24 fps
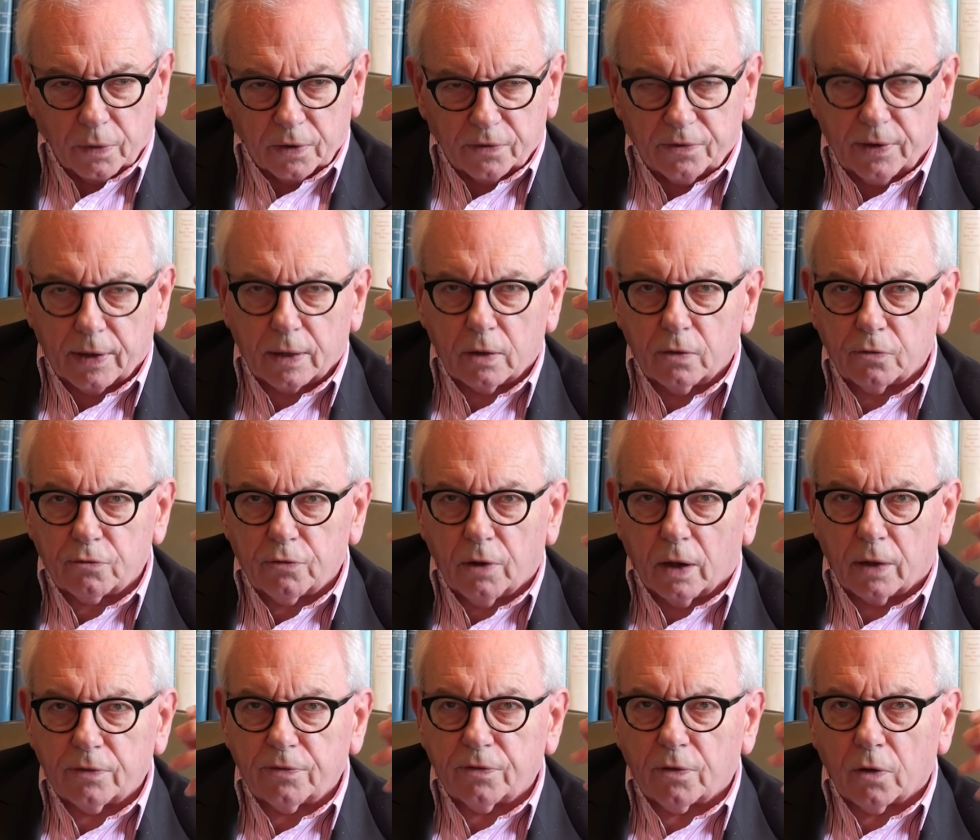single
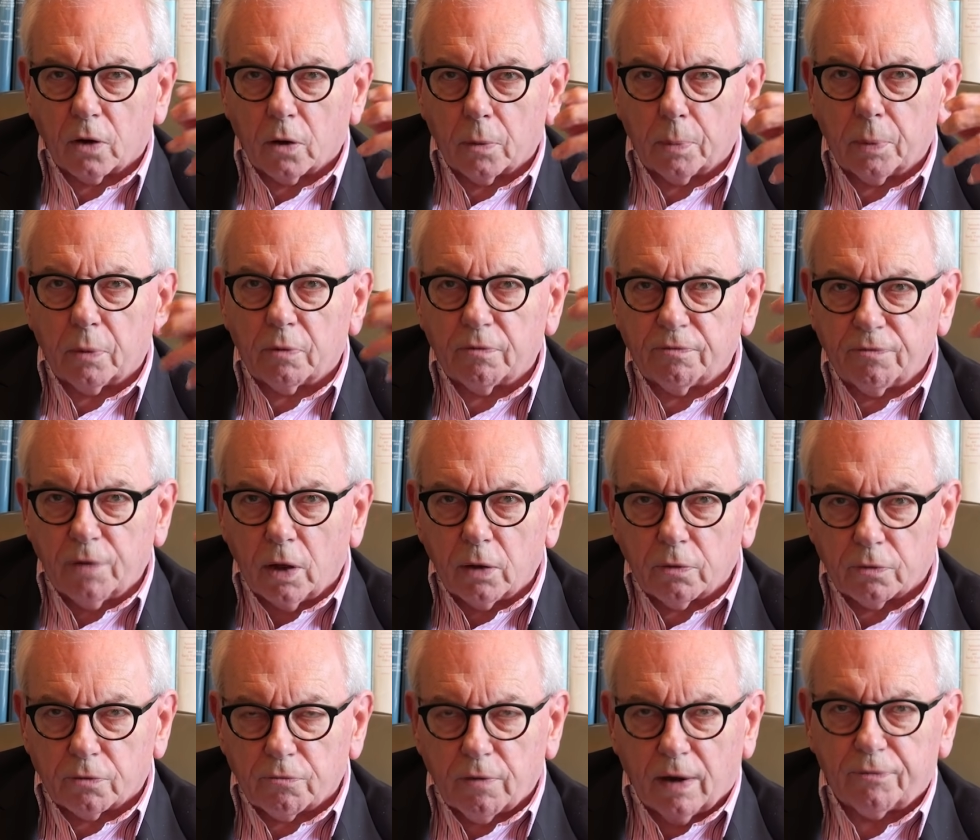transferable
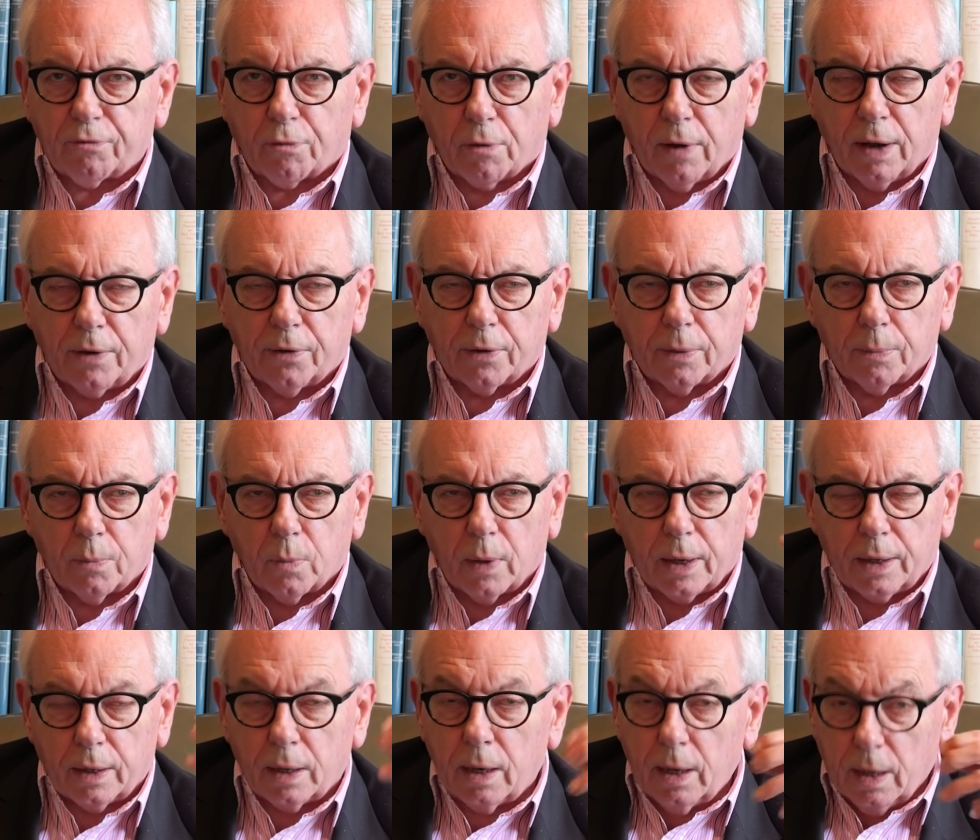vote referendum,
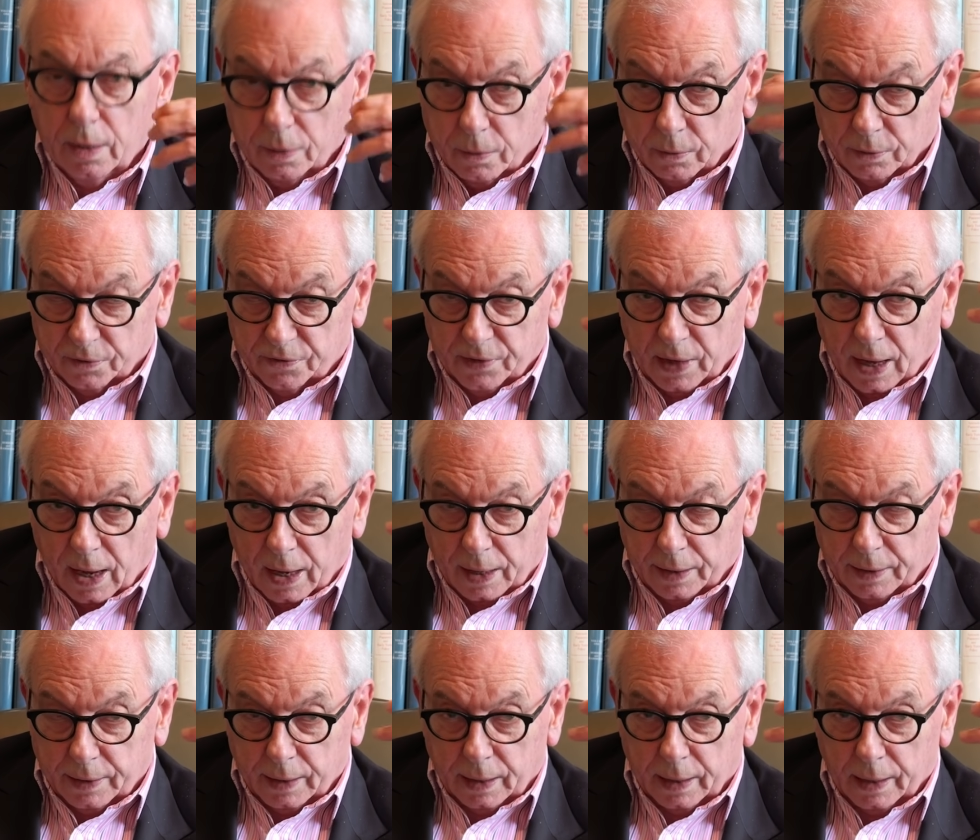when there was the
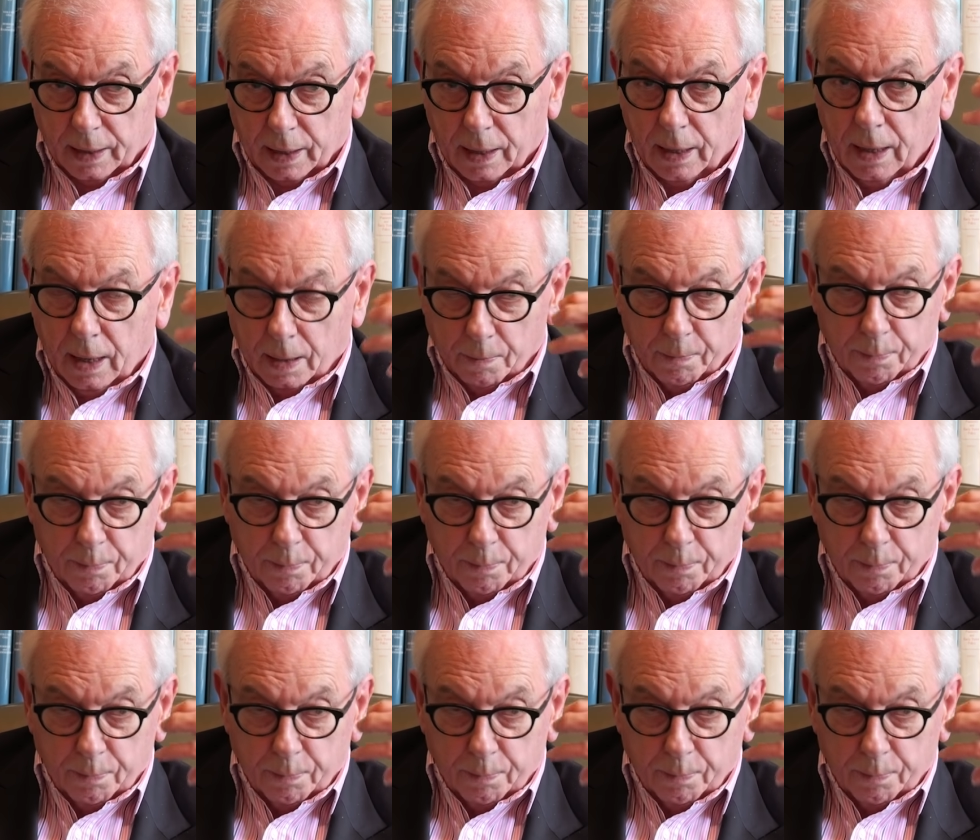idea,